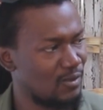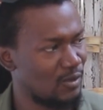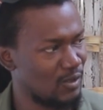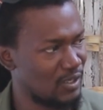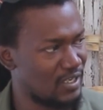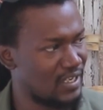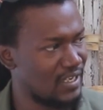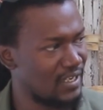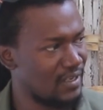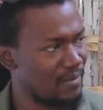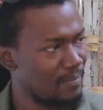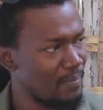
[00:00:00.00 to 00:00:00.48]

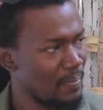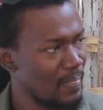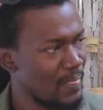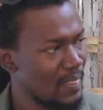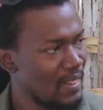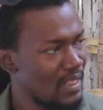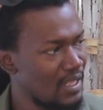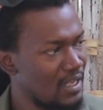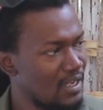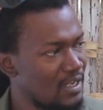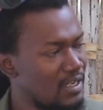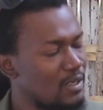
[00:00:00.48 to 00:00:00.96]
Okay?
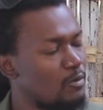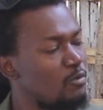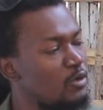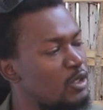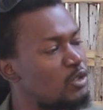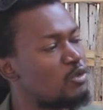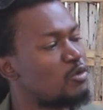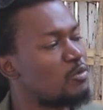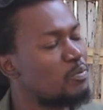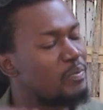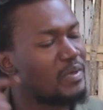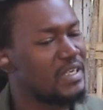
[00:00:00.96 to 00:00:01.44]
Absolutely.
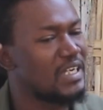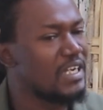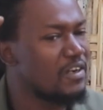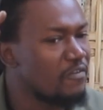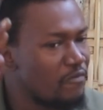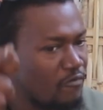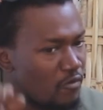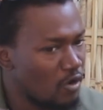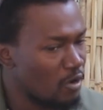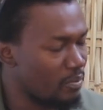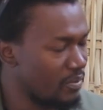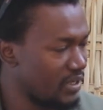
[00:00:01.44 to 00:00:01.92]
We should be
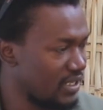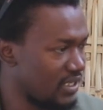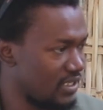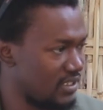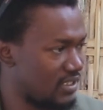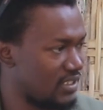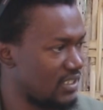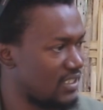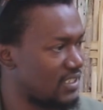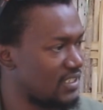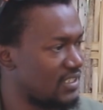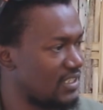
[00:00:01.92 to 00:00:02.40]
informing the
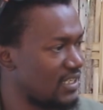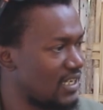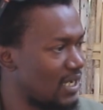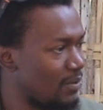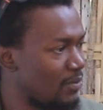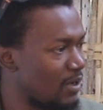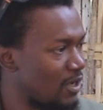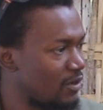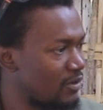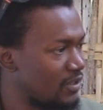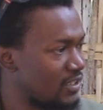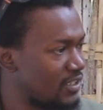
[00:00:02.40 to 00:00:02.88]
citizen
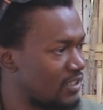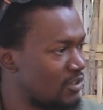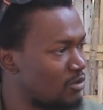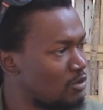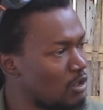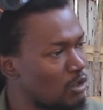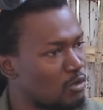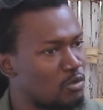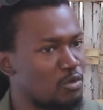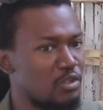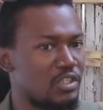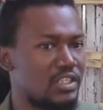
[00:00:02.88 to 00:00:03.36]
about this.
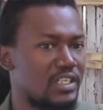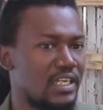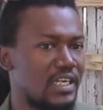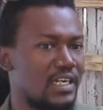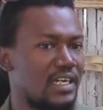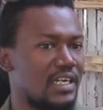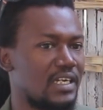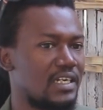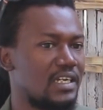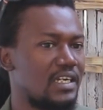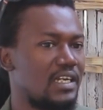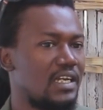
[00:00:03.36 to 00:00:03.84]
Not to
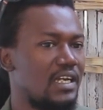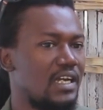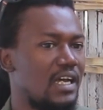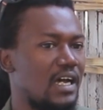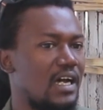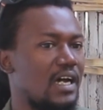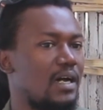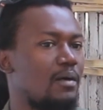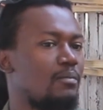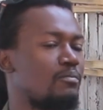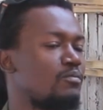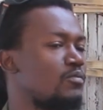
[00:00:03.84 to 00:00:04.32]
say that
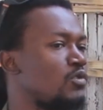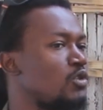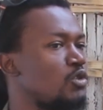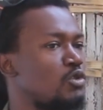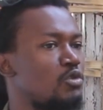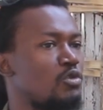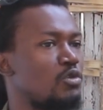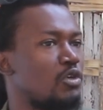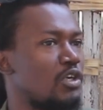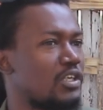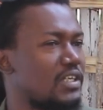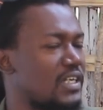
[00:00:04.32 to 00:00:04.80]
um, you
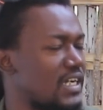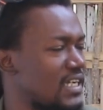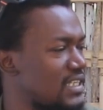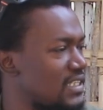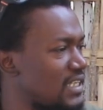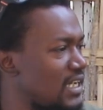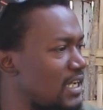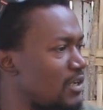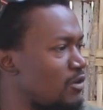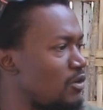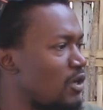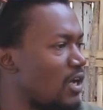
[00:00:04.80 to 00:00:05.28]
should not
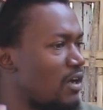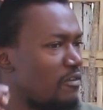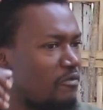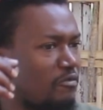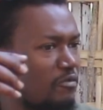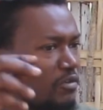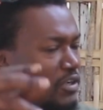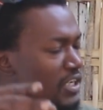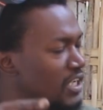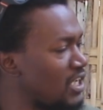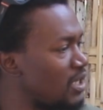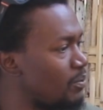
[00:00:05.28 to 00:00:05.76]
dress, uh, you are
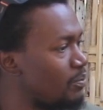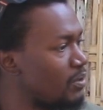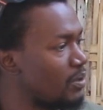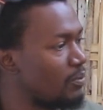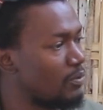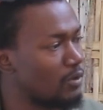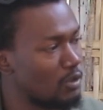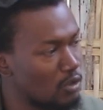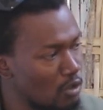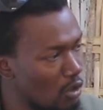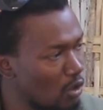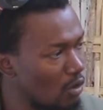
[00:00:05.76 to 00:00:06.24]
fooling the
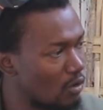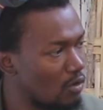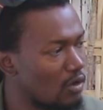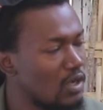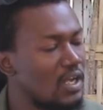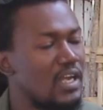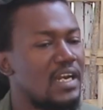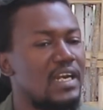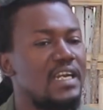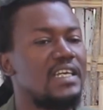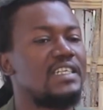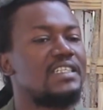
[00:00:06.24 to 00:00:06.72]
people.
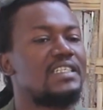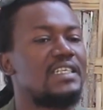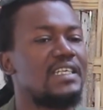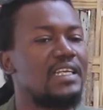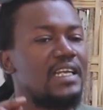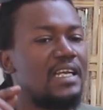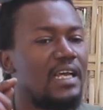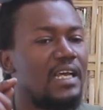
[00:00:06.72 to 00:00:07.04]
No. Let's,